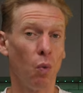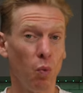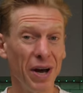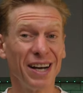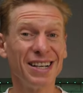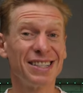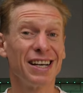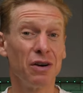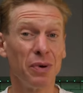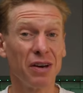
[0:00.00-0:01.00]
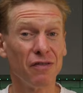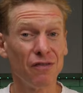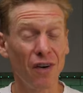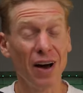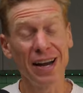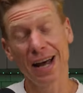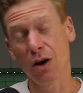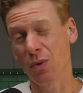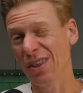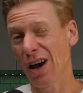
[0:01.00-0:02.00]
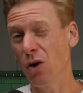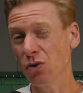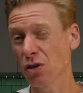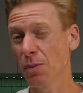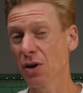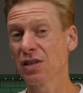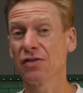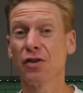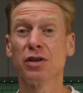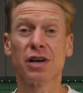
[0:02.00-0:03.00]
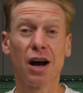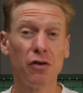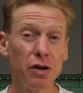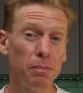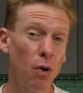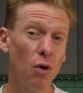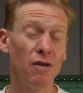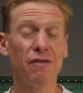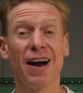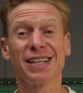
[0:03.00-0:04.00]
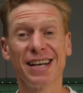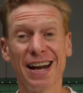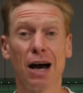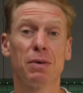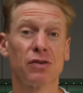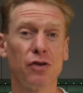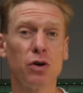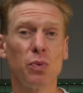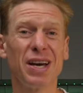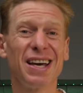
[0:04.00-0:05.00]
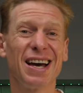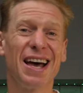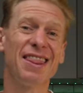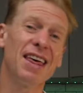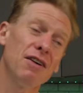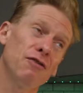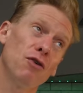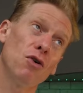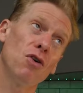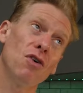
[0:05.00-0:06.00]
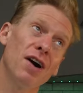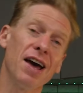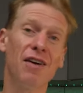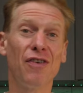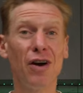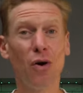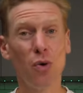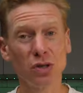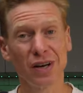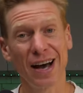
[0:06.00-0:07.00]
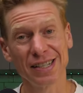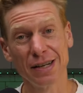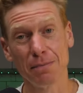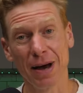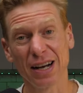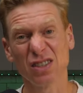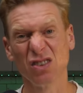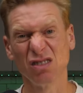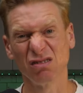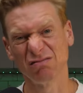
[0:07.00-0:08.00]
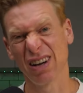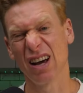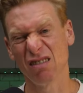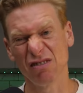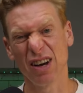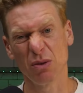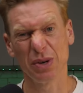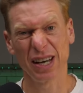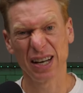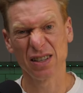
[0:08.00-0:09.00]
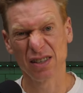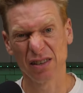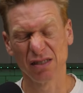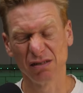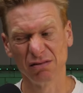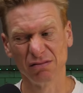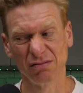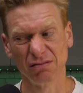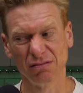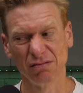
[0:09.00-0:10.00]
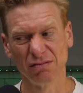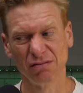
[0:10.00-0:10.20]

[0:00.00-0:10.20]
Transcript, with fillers: we're gonna see if we can find out whether ultra processed foods are an important factor in how much food we eat and therefore if it also has an impact on how fat we get too. Now, if you've ever